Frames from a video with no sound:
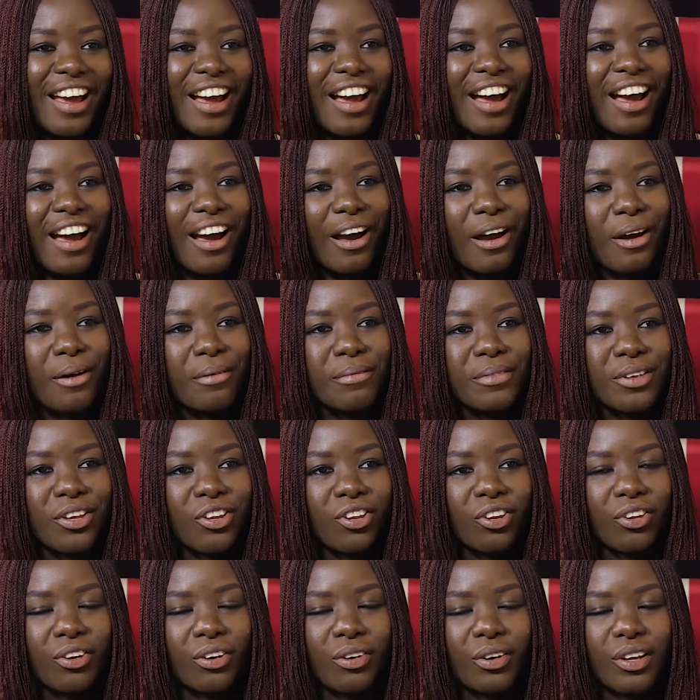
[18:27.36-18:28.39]

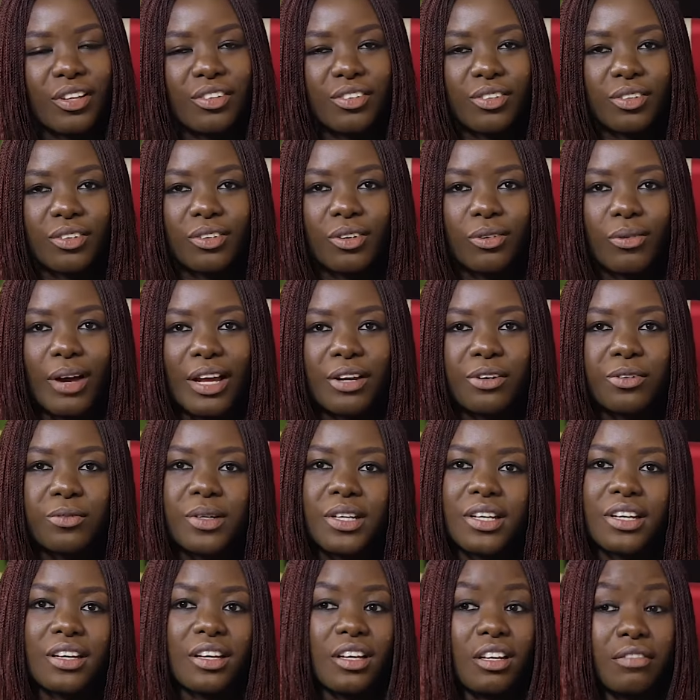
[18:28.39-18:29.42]
And so why don't
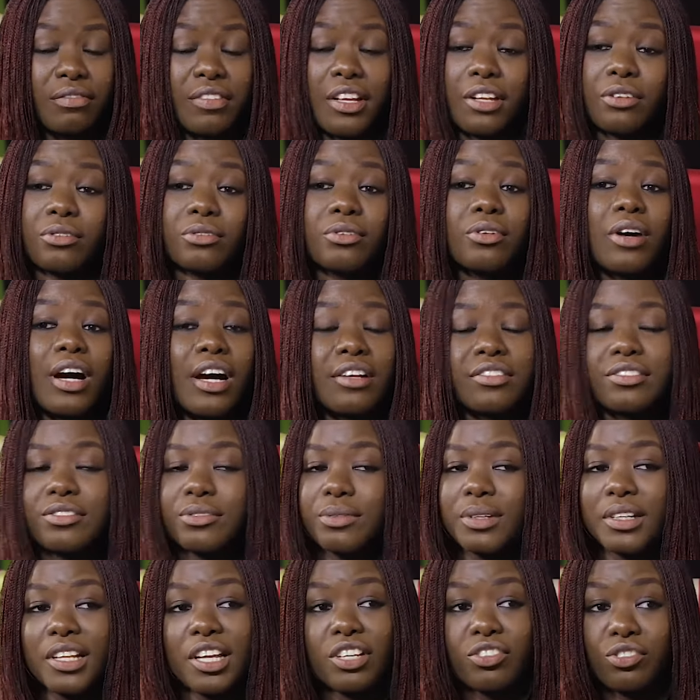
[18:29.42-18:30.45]
we, if they don't know how to do
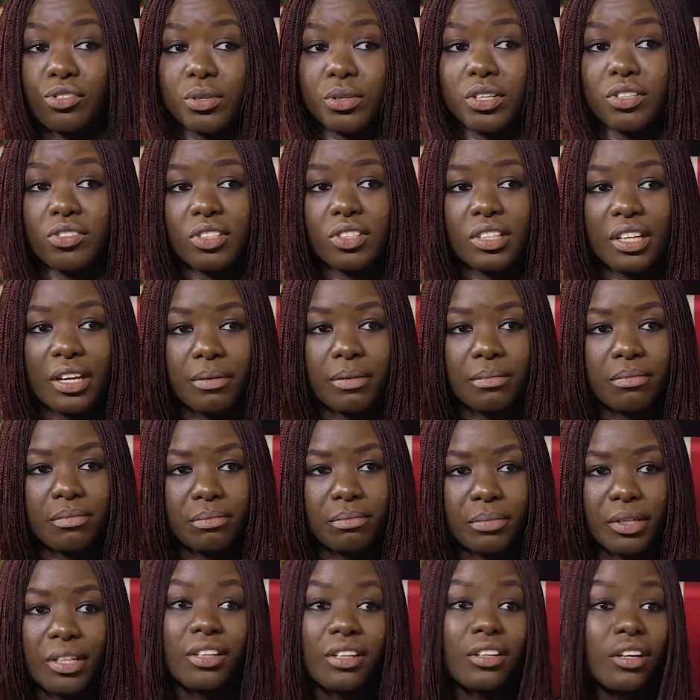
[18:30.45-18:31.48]
it, let's show it to them.
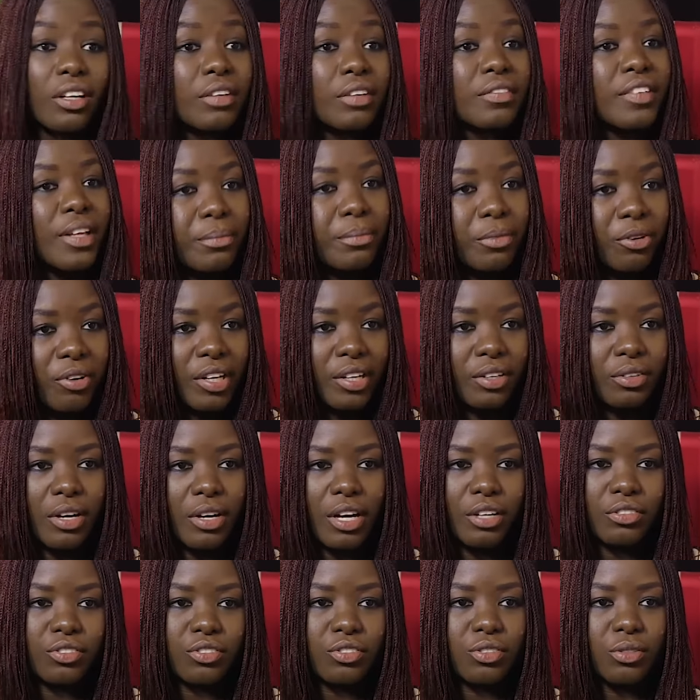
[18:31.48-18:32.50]
But a lot of them already know
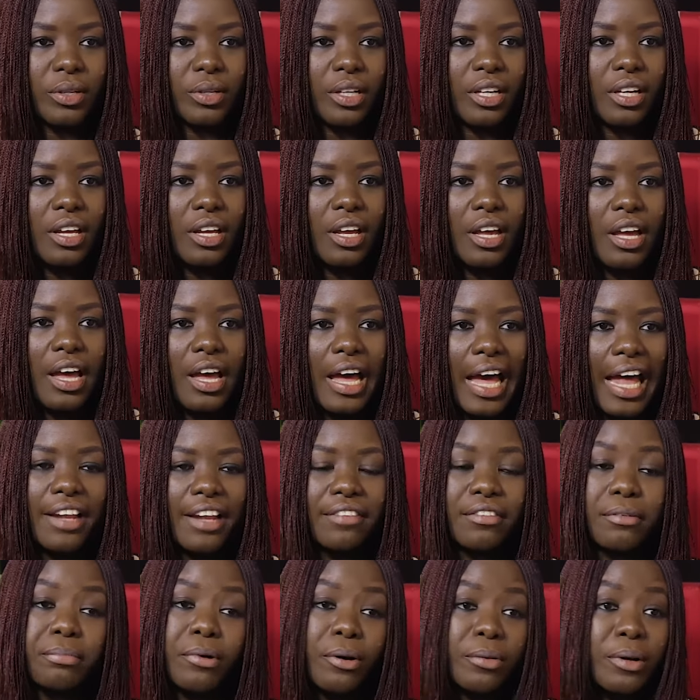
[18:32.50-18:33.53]
how to do it. And if
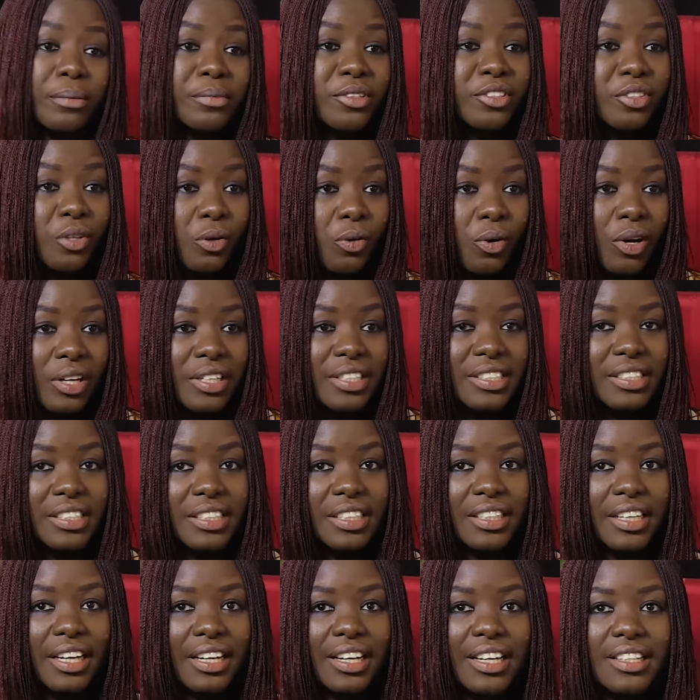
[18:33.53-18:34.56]
the problem is quality,
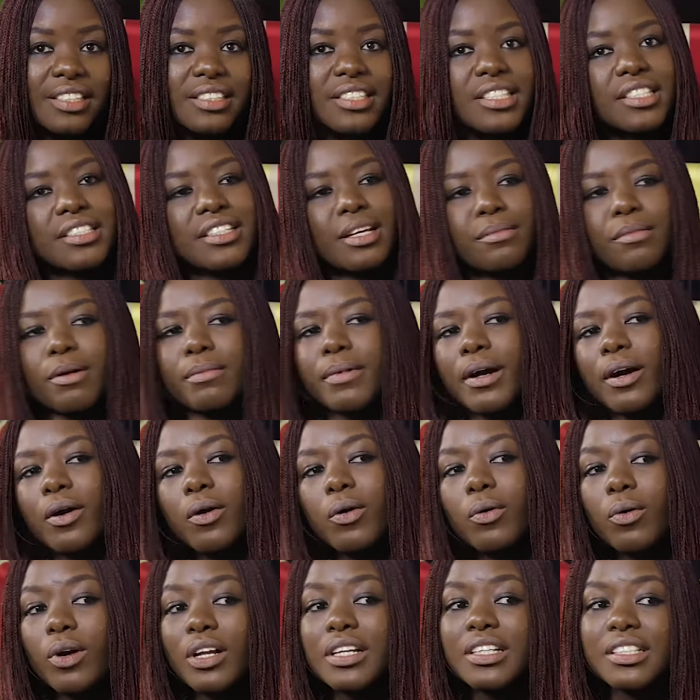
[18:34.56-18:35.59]
then let's teach them about
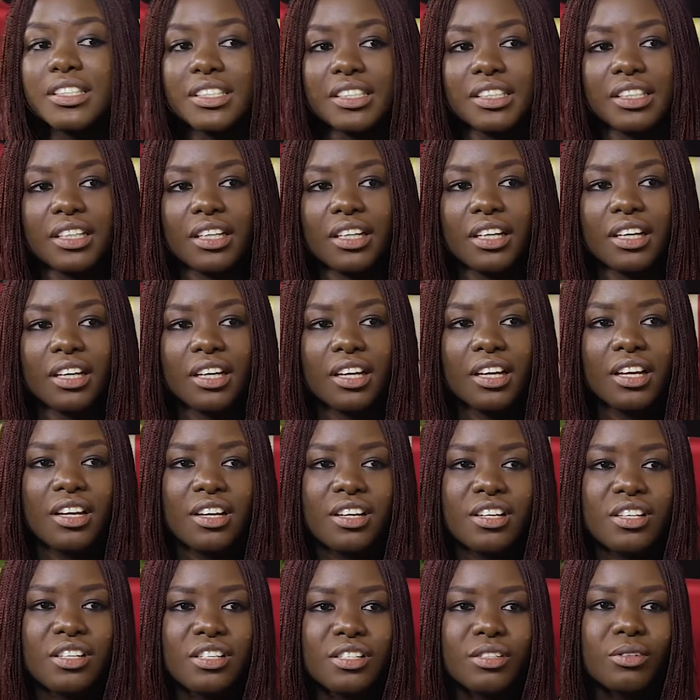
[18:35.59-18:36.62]
quality
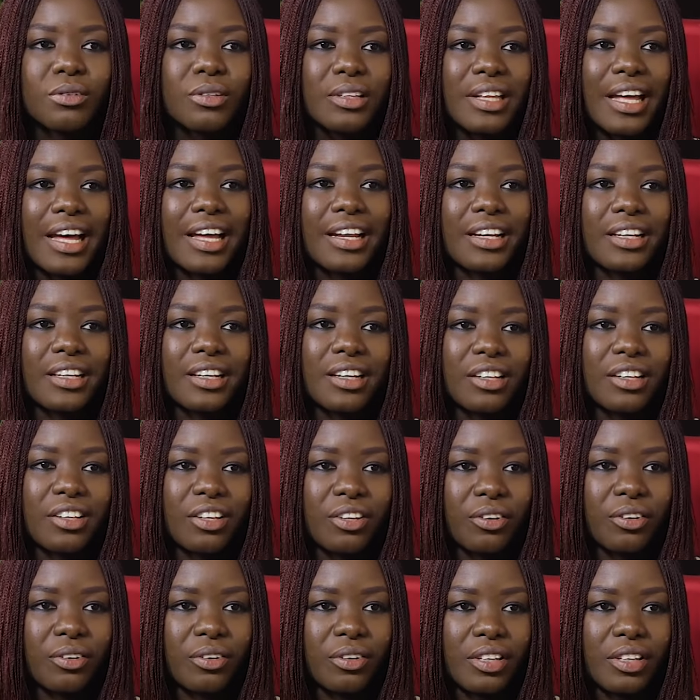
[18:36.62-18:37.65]
so that,
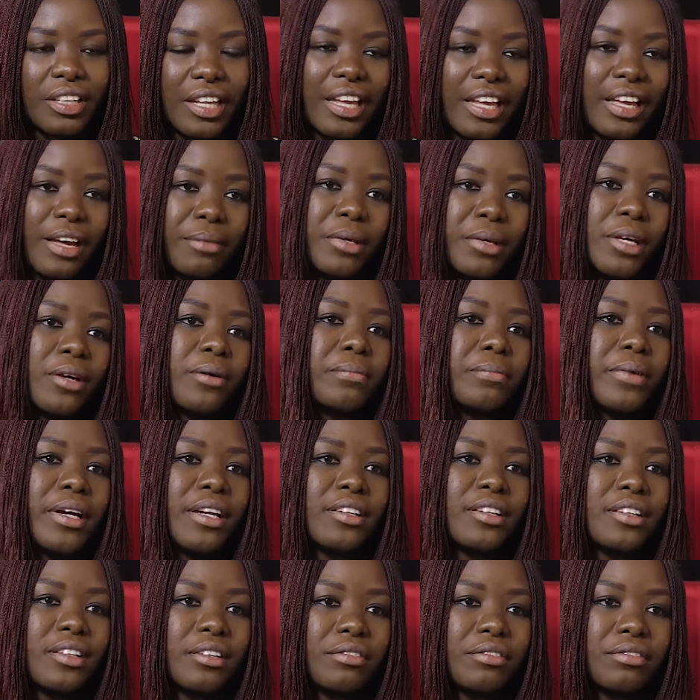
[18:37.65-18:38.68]
they can be
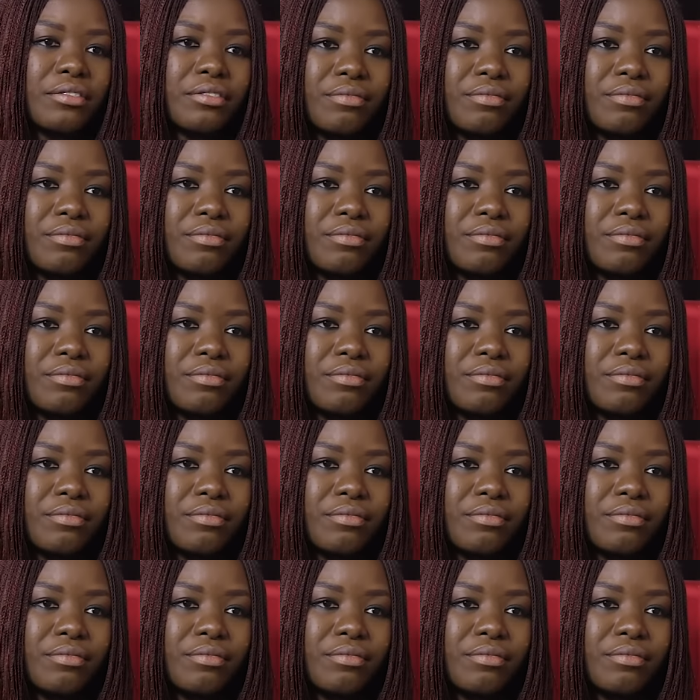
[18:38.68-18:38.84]
competitive.